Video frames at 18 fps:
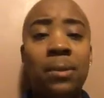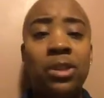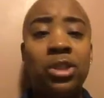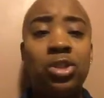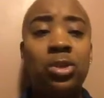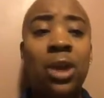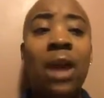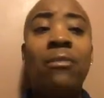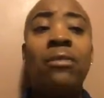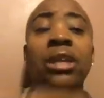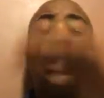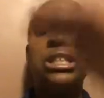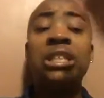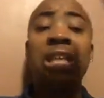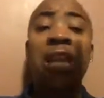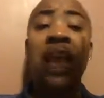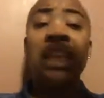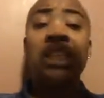pictures you have, look at
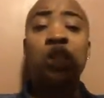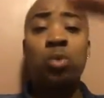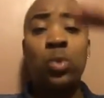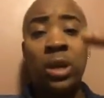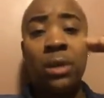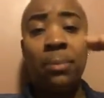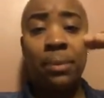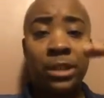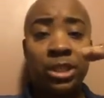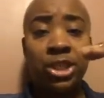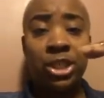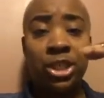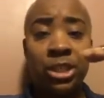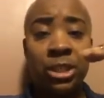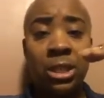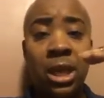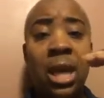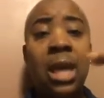your last 20
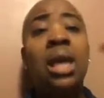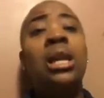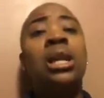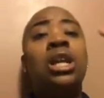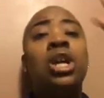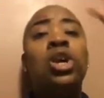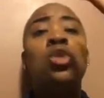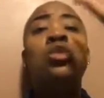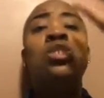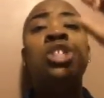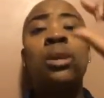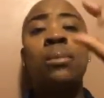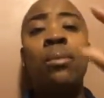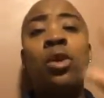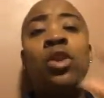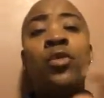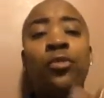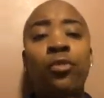pictures. Look who's your
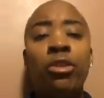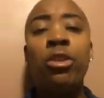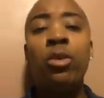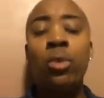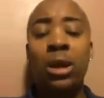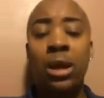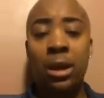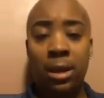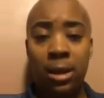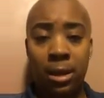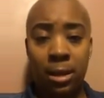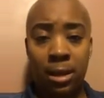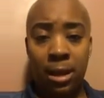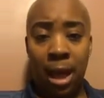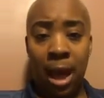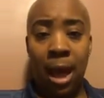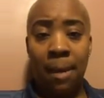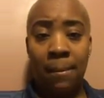most frequent
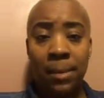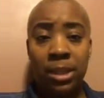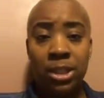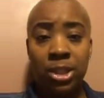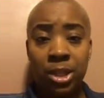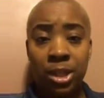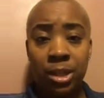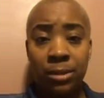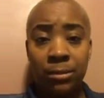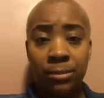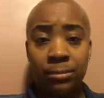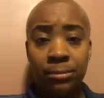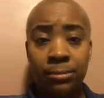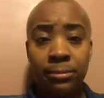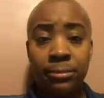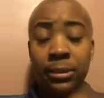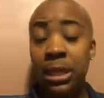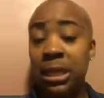commenter.
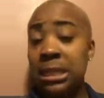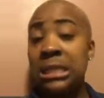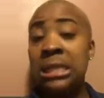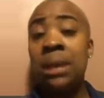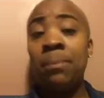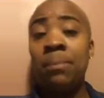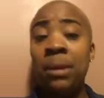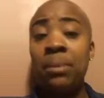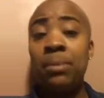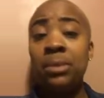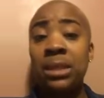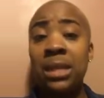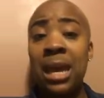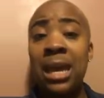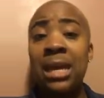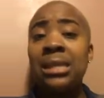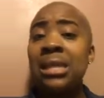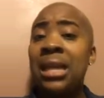In some people's
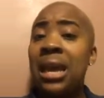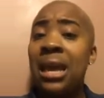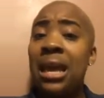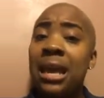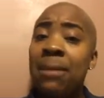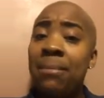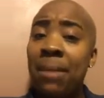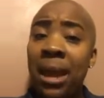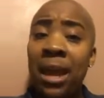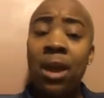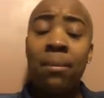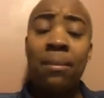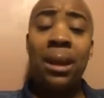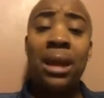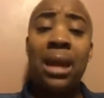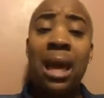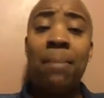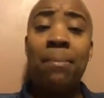case, it may or
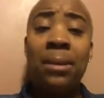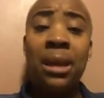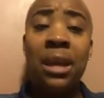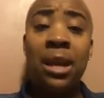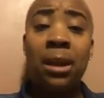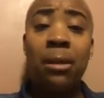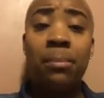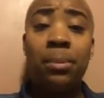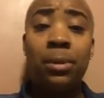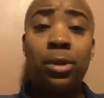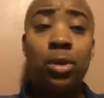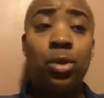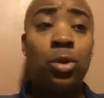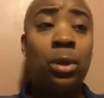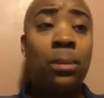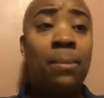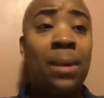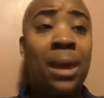may not be their
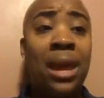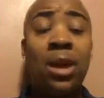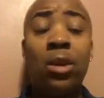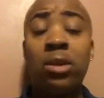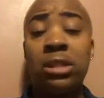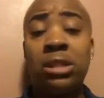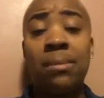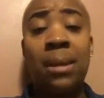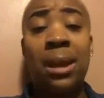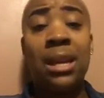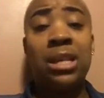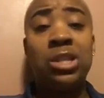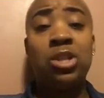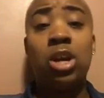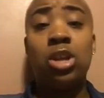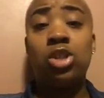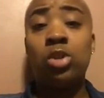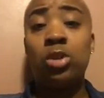boo or bae or somebody
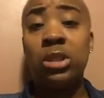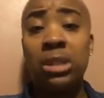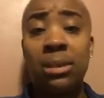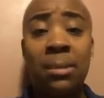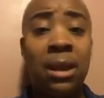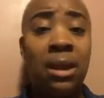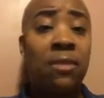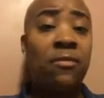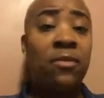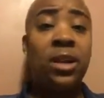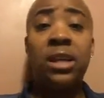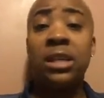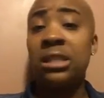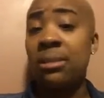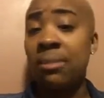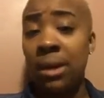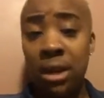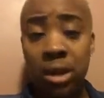talk to or somebody
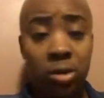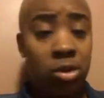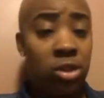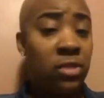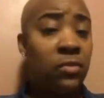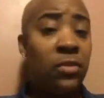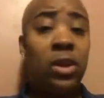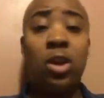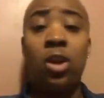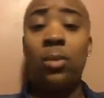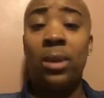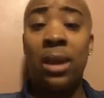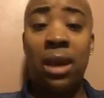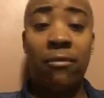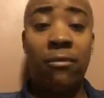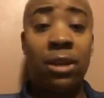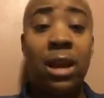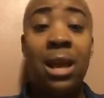fucking somebody used to fuck or
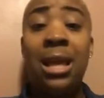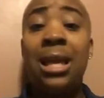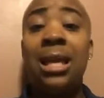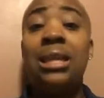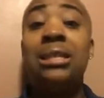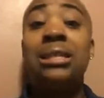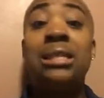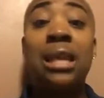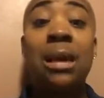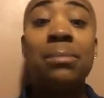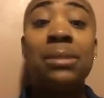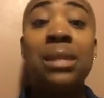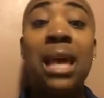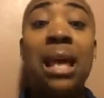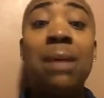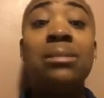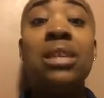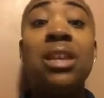whatever.
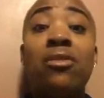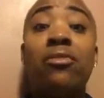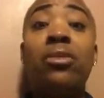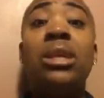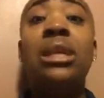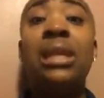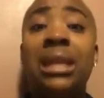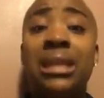Sometimes it really